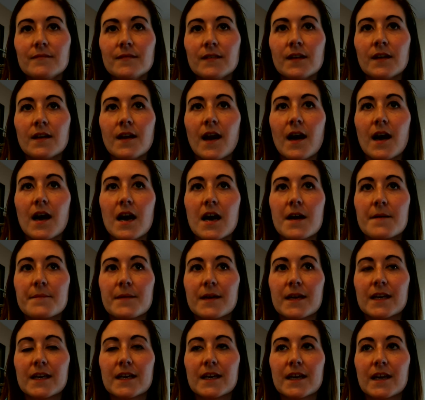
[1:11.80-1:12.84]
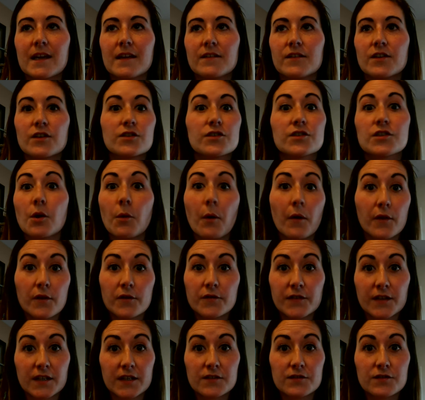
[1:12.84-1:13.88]
$6,000. And there's no other
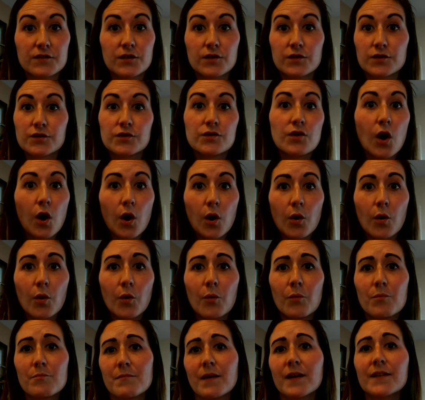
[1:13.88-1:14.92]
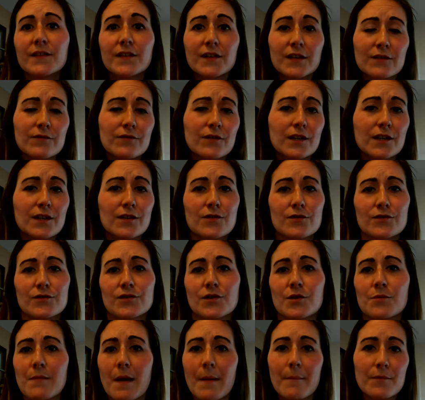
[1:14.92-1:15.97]
fees. There's no monthly fee, there's no
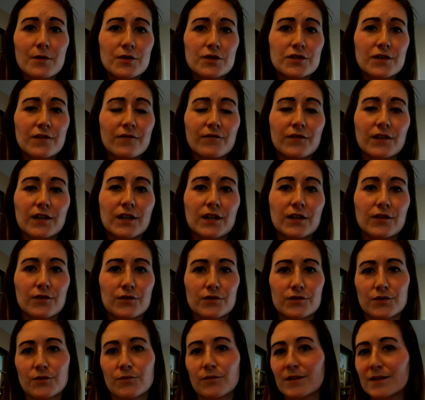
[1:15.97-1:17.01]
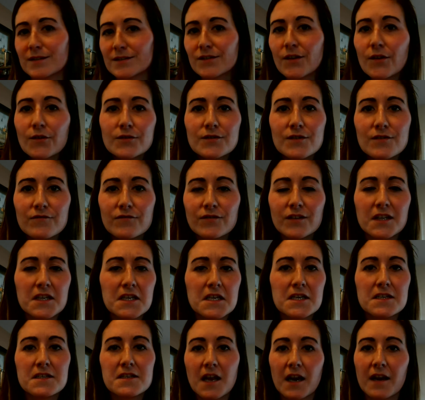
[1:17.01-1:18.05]
membership fee, there's no consultant
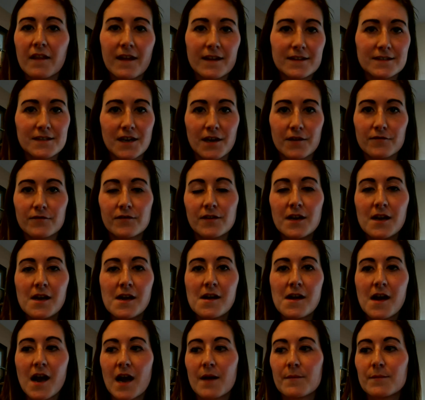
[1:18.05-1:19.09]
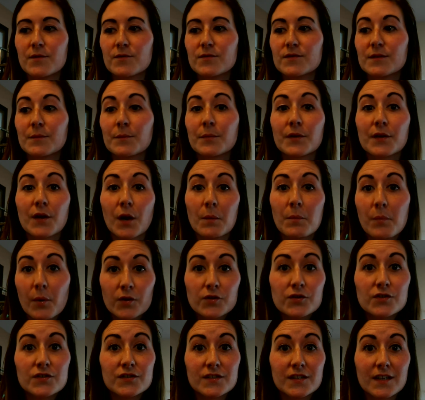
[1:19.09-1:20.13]
fee, none of that stuff. You simply are
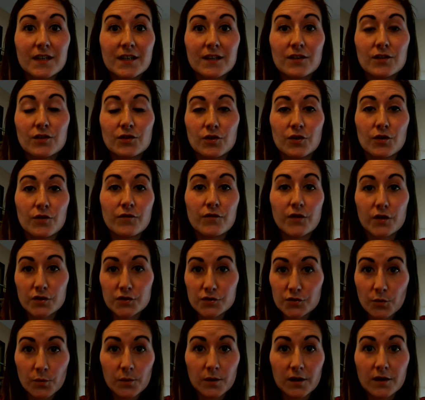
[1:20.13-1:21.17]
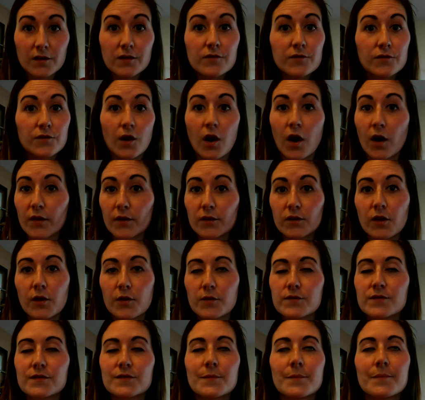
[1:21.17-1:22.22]
purchasing your first order, all the
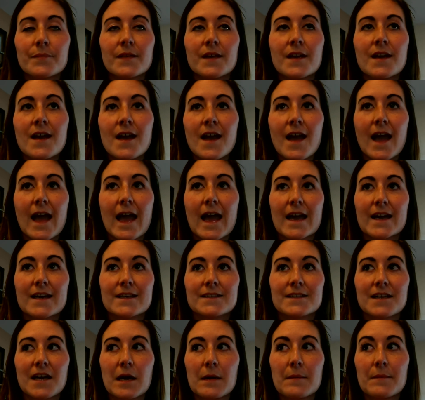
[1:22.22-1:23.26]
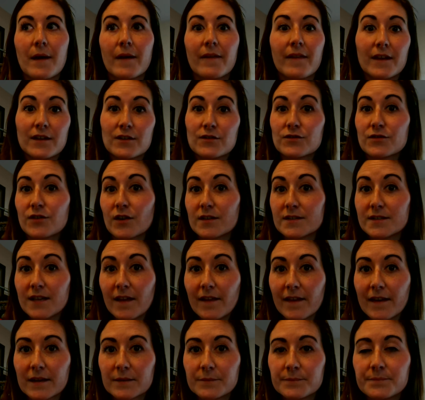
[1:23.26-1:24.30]
clothes, and then you start
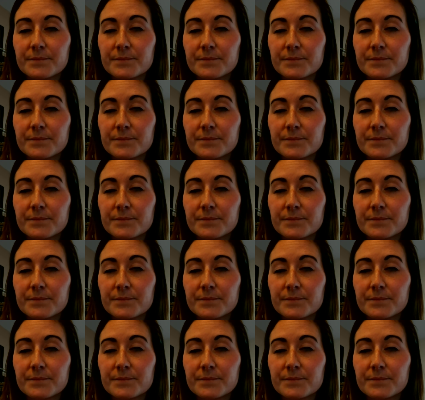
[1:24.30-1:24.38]
selling.